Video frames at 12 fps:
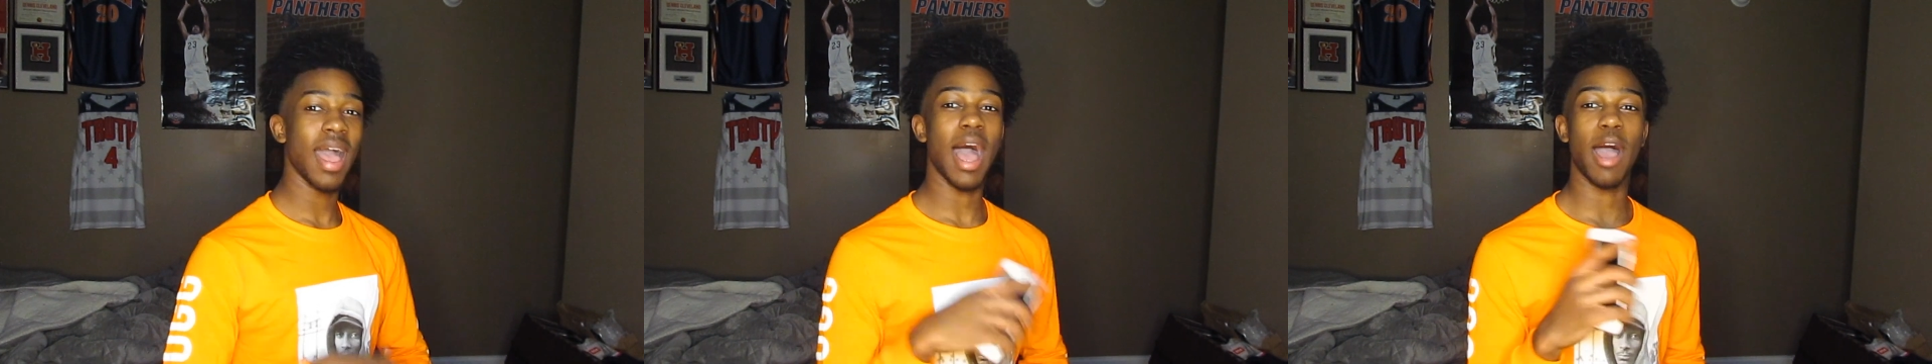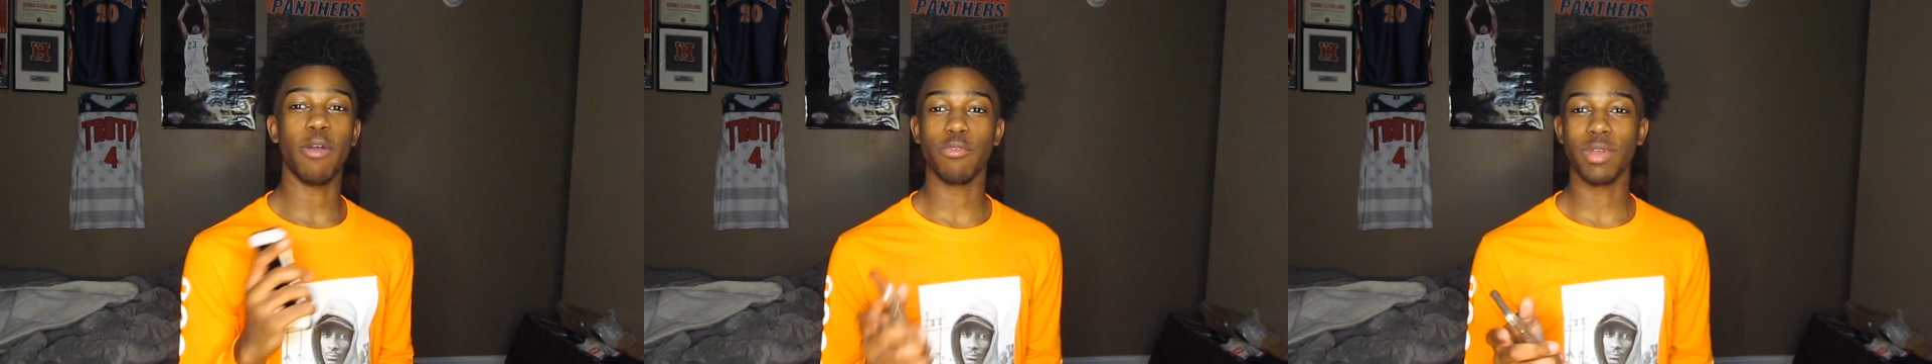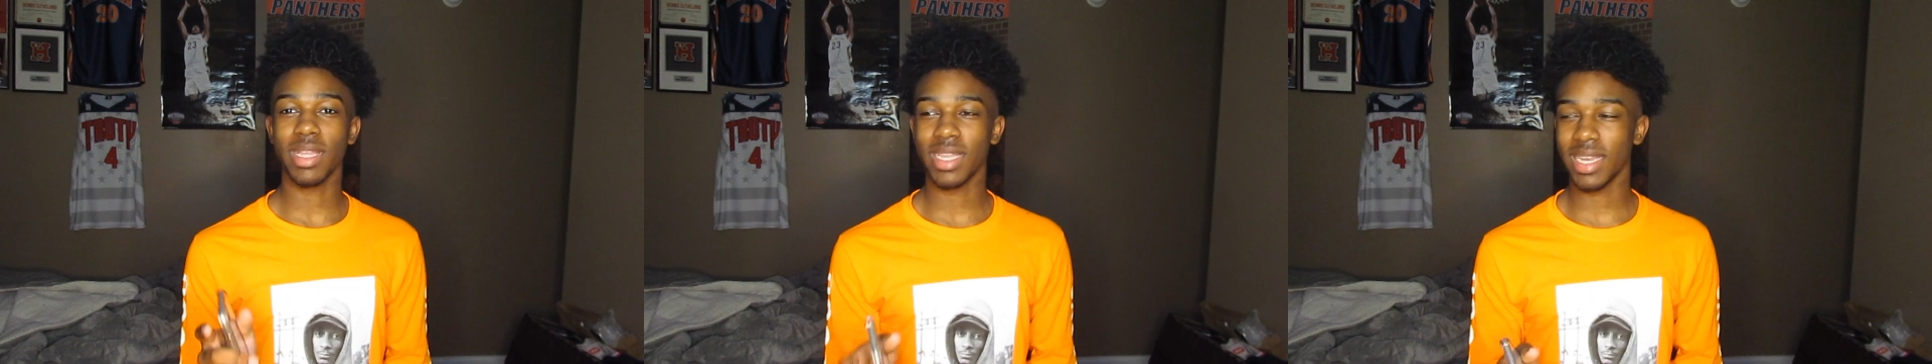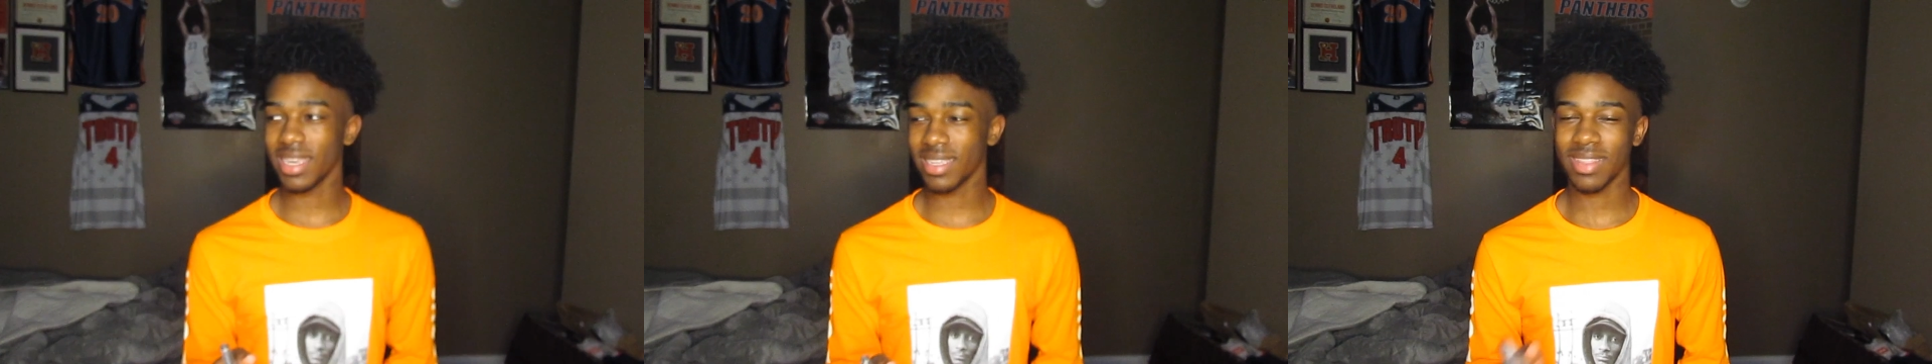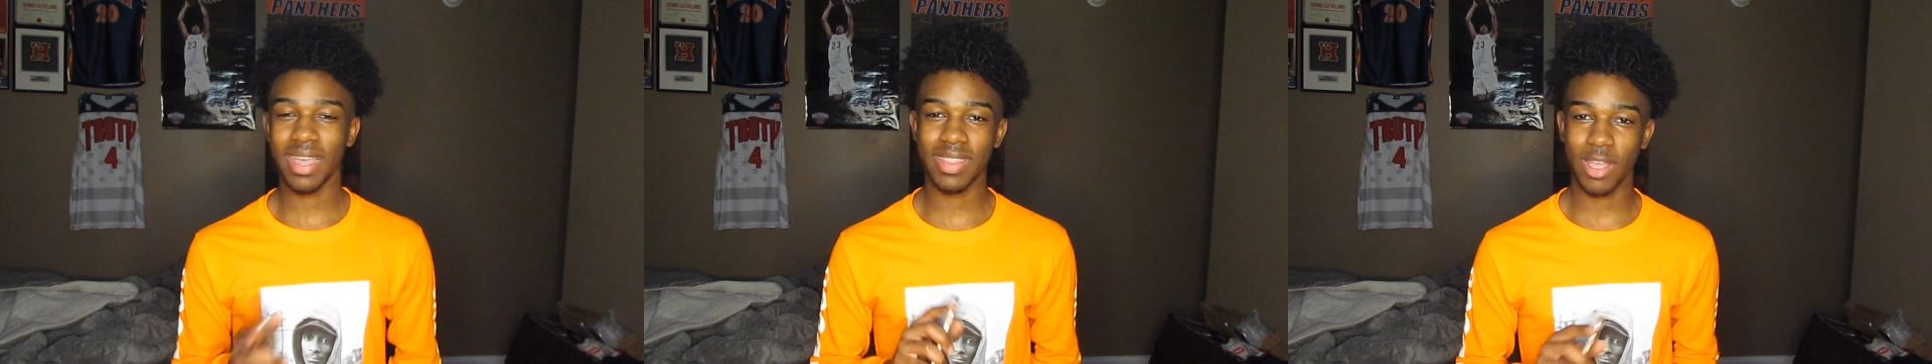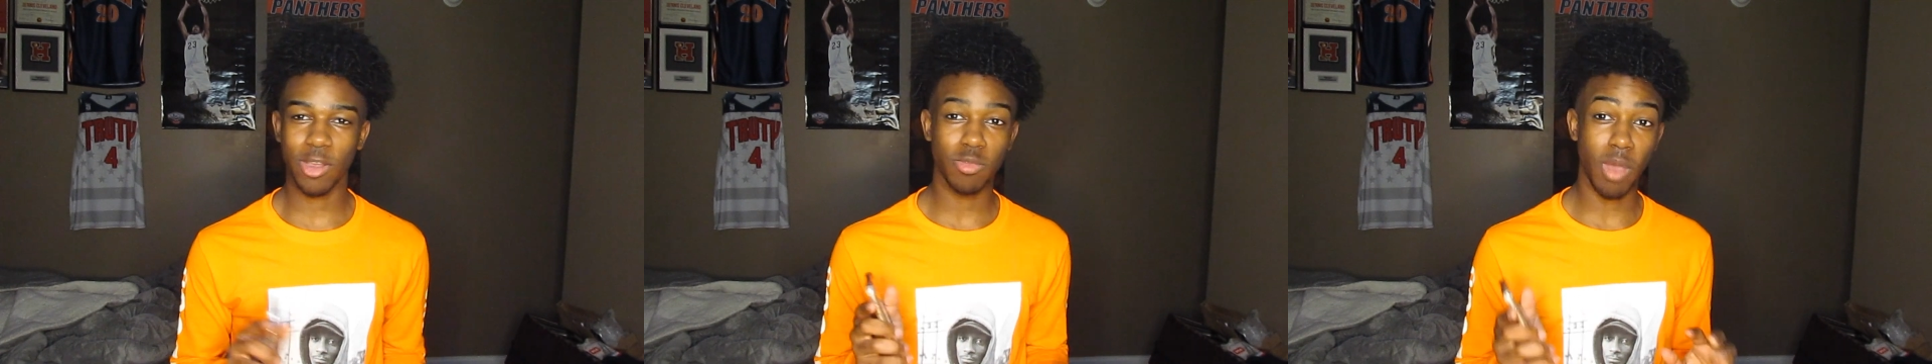I really needed
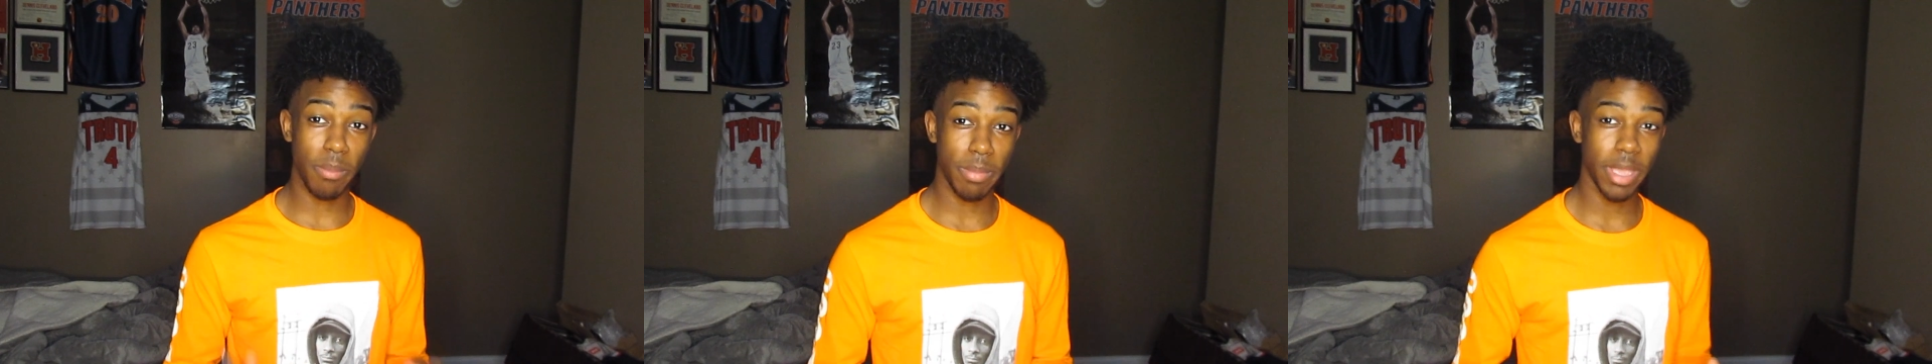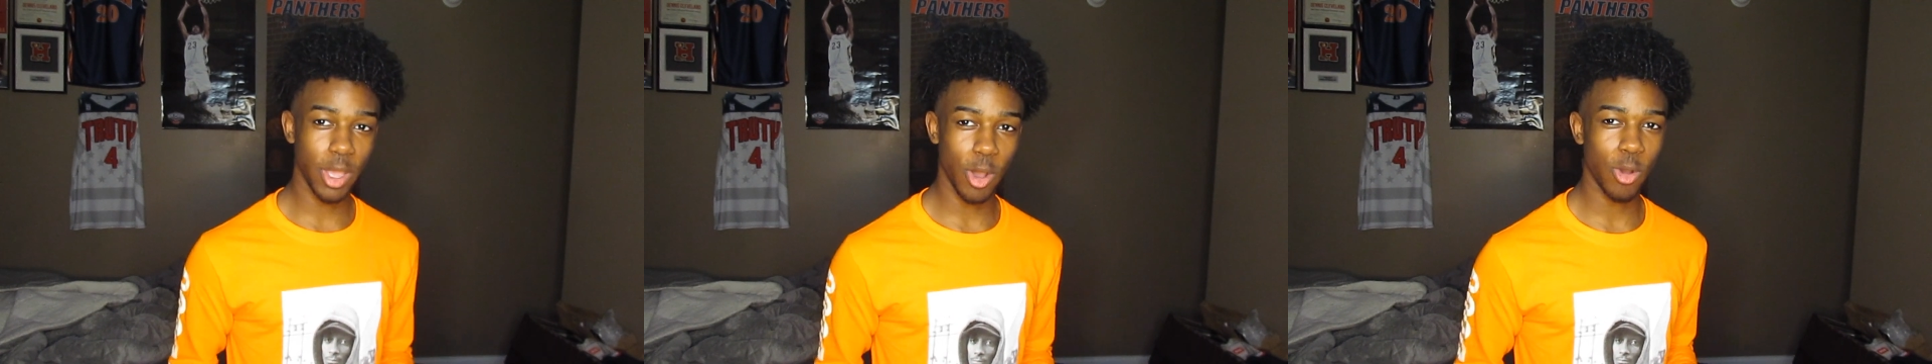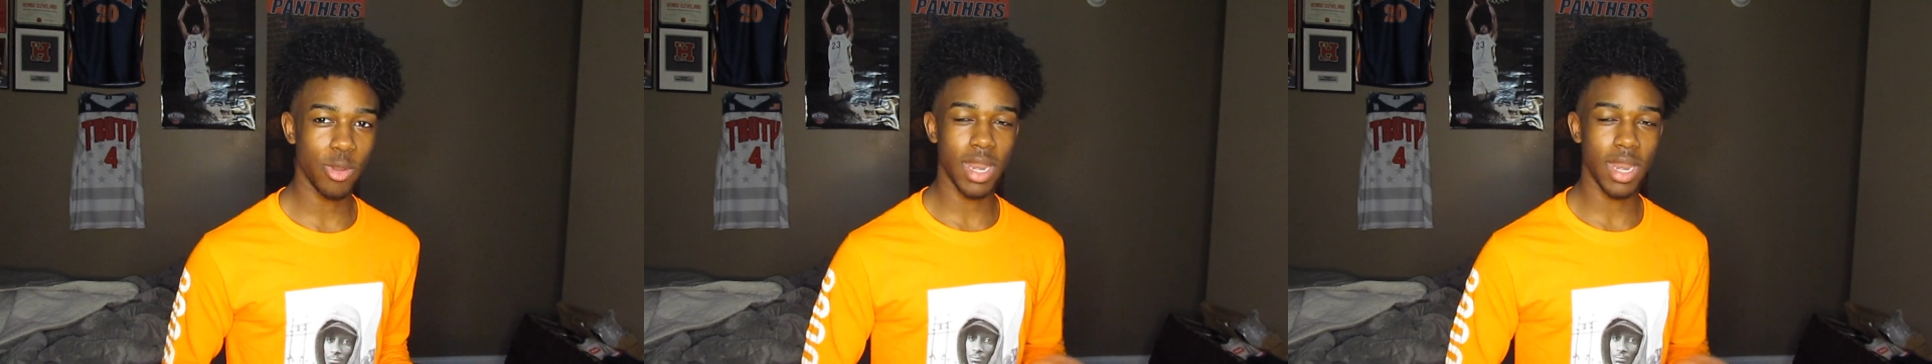that. That was my big goal.